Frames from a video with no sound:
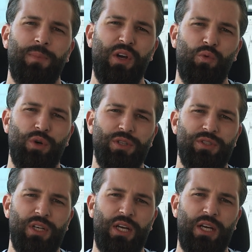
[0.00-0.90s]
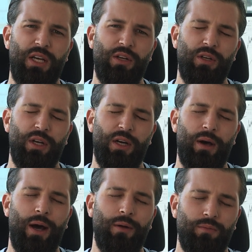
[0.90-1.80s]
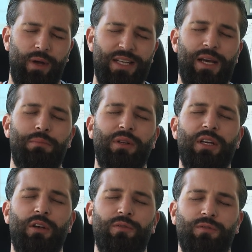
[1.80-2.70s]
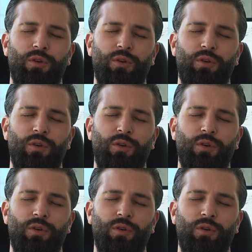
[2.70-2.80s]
there was as I believe,